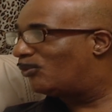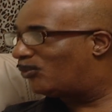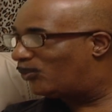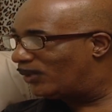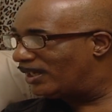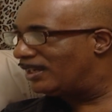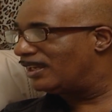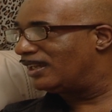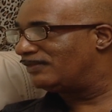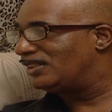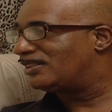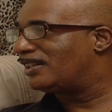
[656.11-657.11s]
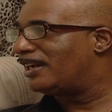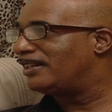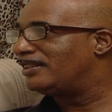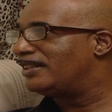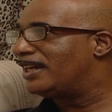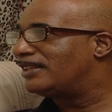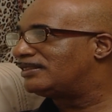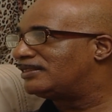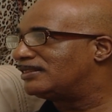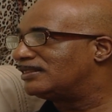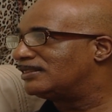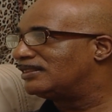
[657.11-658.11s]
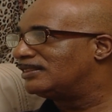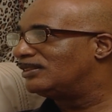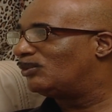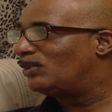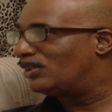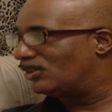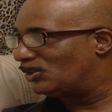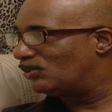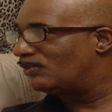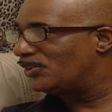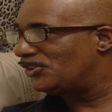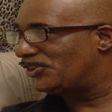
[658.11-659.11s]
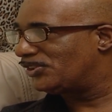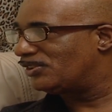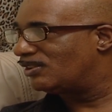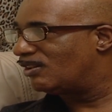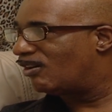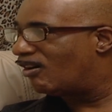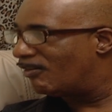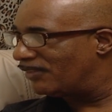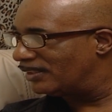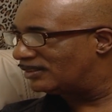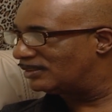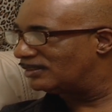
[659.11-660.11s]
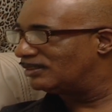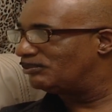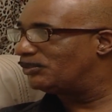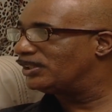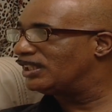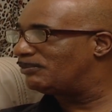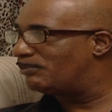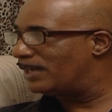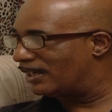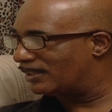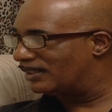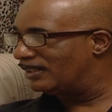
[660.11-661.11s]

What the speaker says: we decided that we're going to do a version of it, bring it back,